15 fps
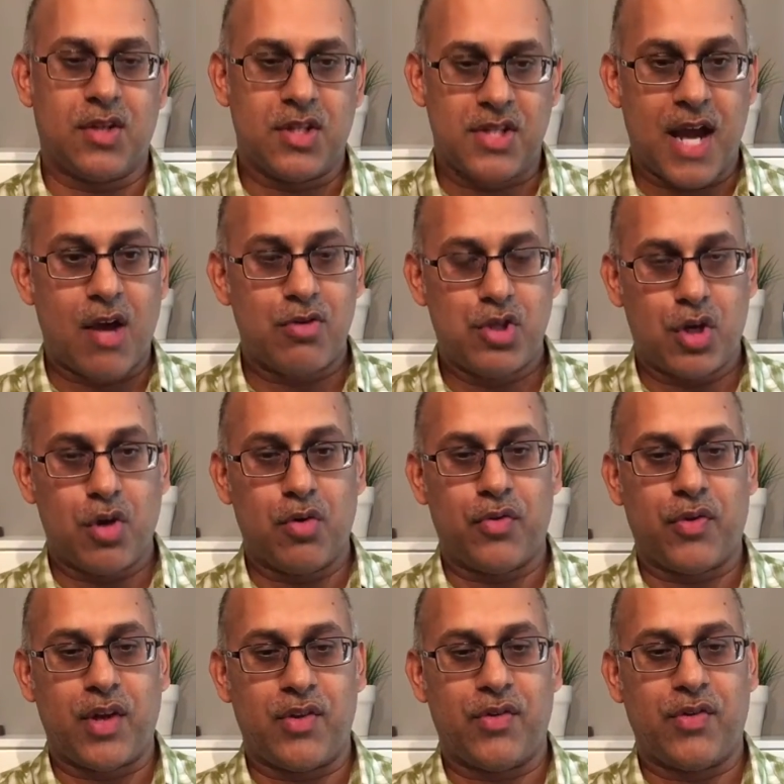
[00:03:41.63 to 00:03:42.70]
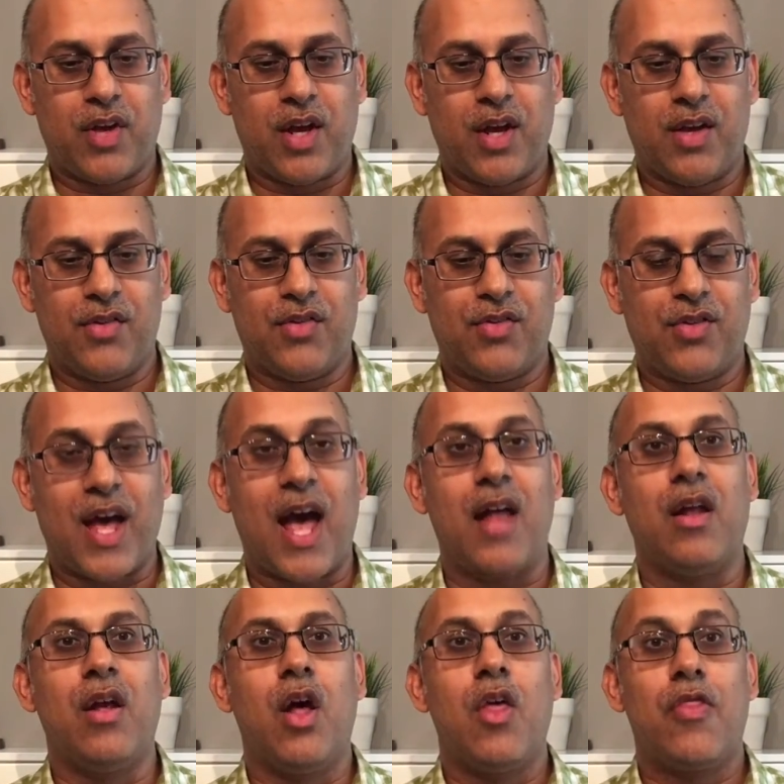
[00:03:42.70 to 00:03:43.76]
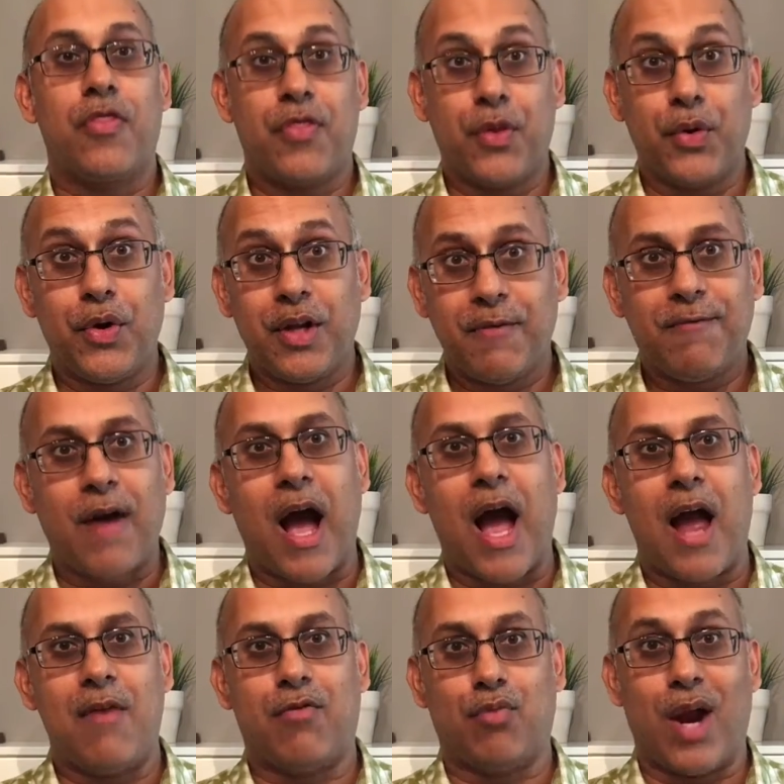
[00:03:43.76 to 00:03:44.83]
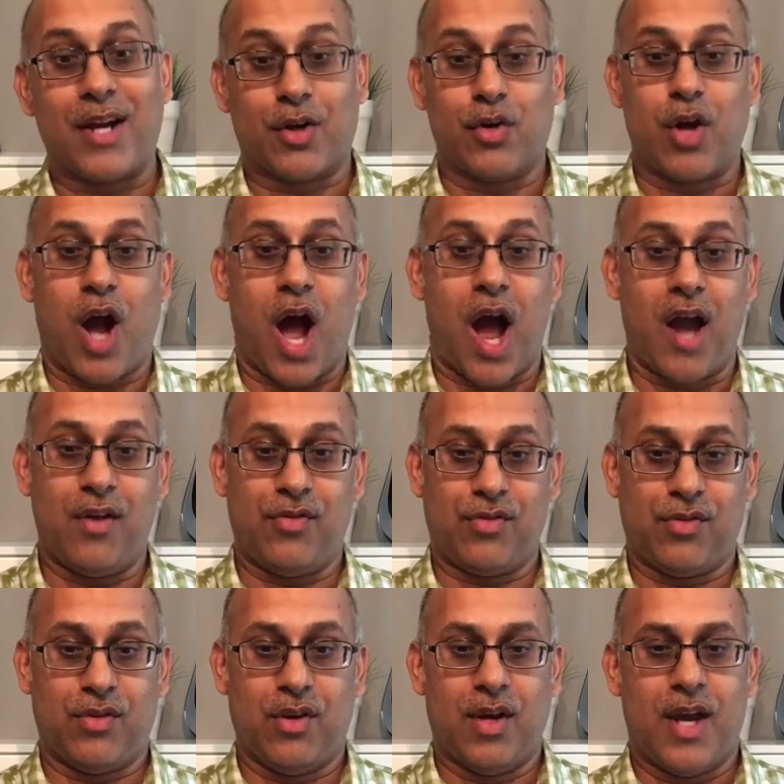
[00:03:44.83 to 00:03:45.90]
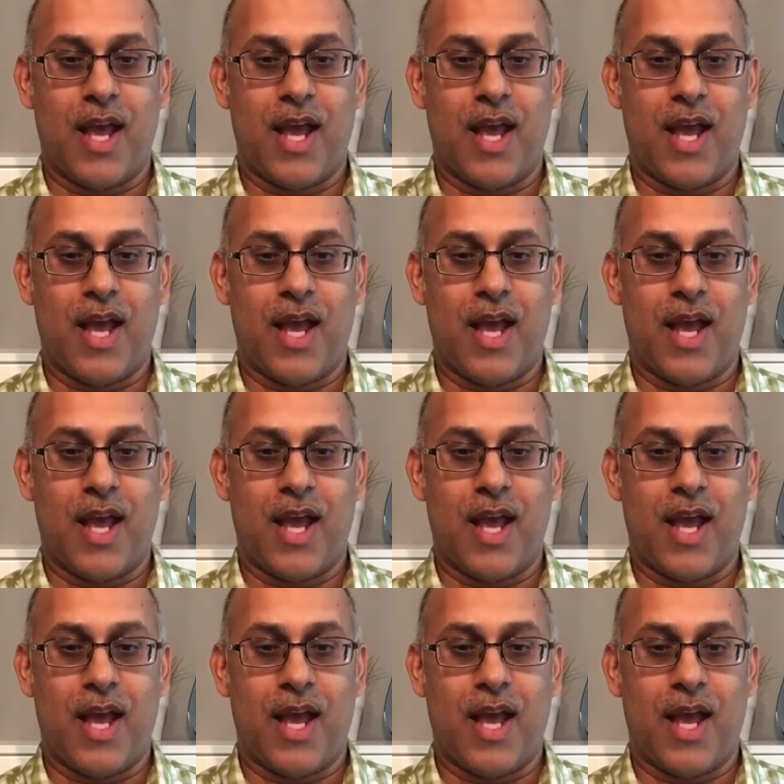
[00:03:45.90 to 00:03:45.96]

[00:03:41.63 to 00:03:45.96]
the Dow Jones has set 35 record highs.